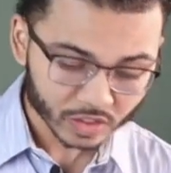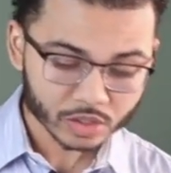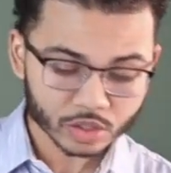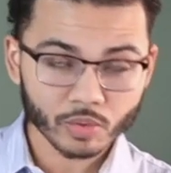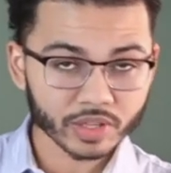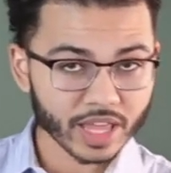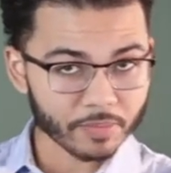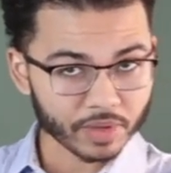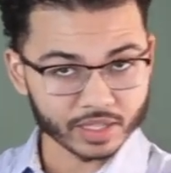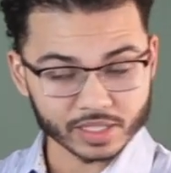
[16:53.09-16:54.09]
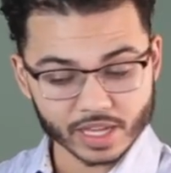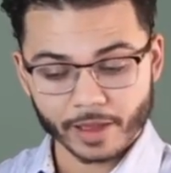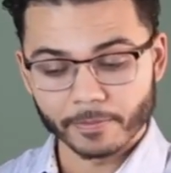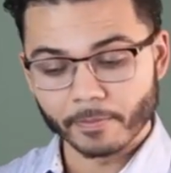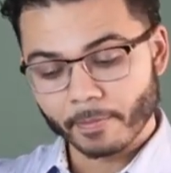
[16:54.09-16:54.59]
So with that being
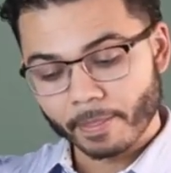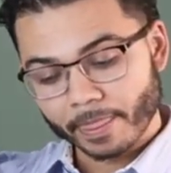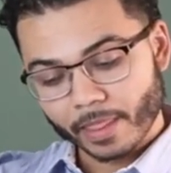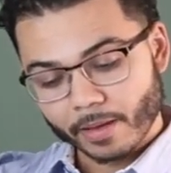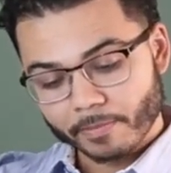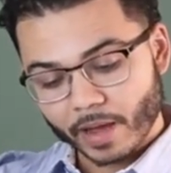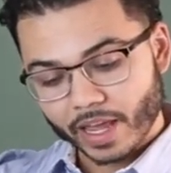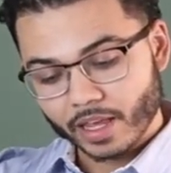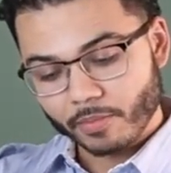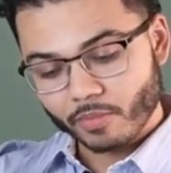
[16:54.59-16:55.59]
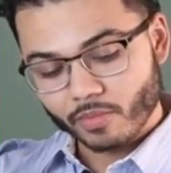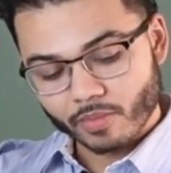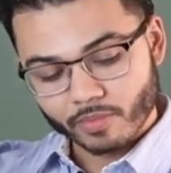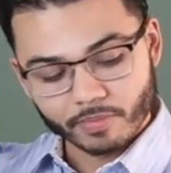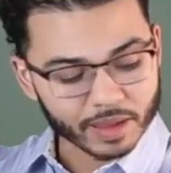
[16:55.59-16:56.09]
said, by him
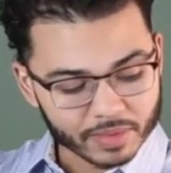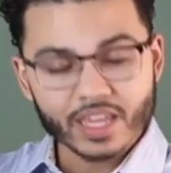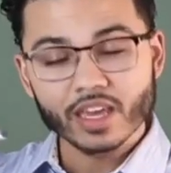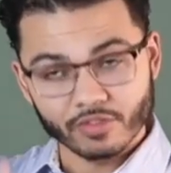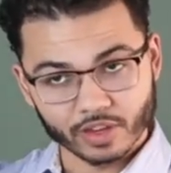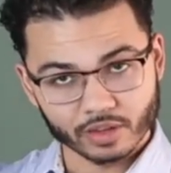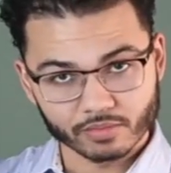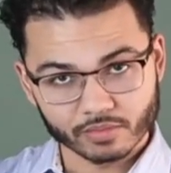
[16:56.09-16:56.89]
by me giving,